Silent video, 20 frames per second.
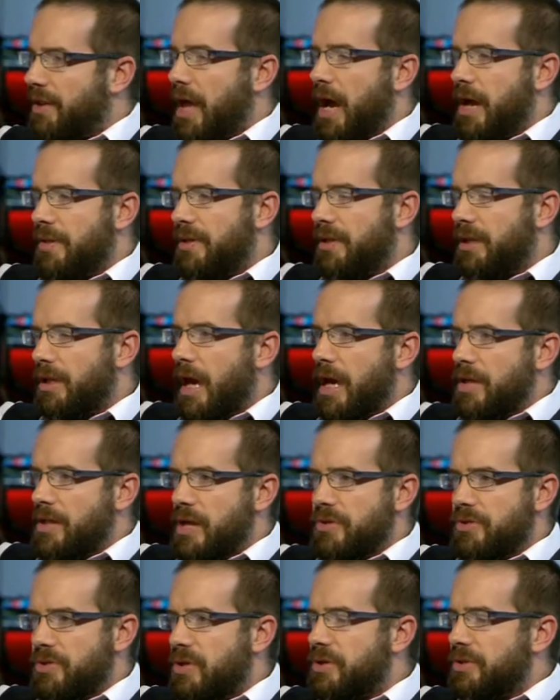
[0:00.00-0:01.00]
I think I, I,
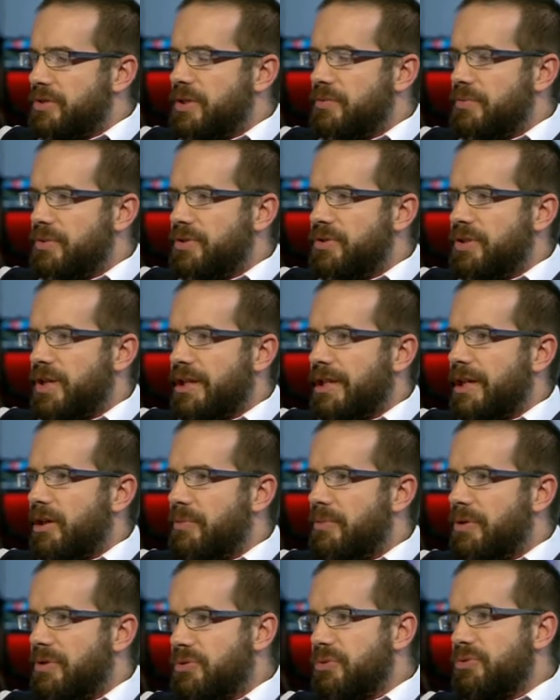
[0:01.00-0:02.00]
do understand what you're saying, Carole,
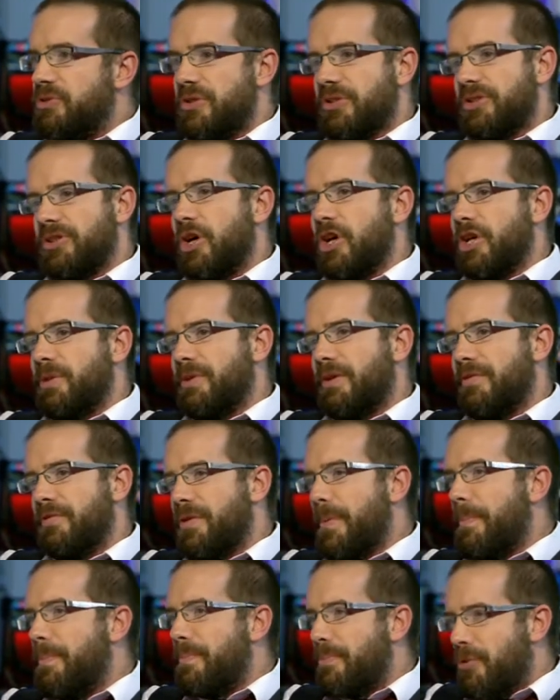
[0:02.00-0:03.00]
but there's also this argument of the
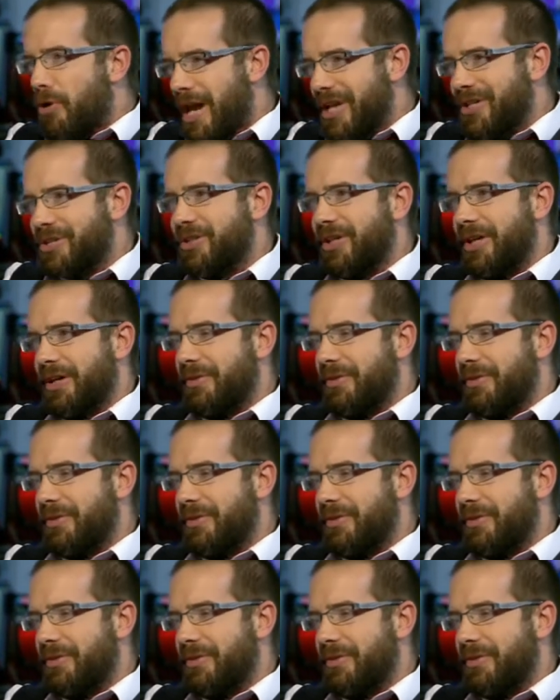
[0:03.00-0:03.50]
pressure,